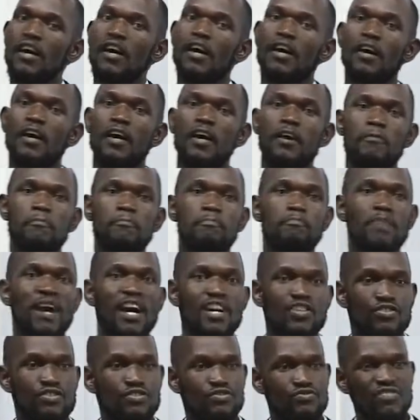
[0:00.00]
uh,
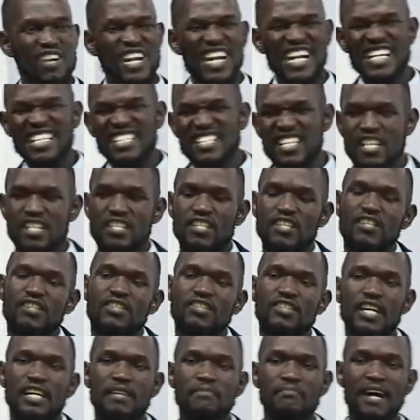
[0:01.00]
pastor training
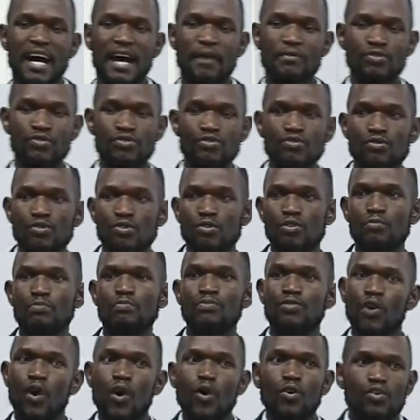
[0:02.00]
centers and Bible school
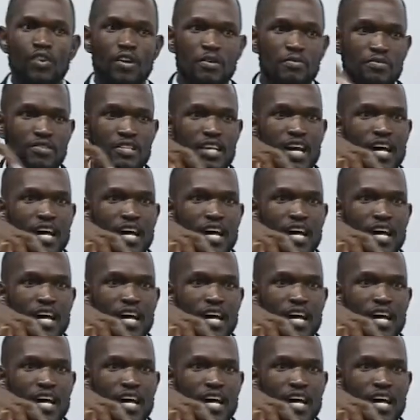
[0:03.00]
programs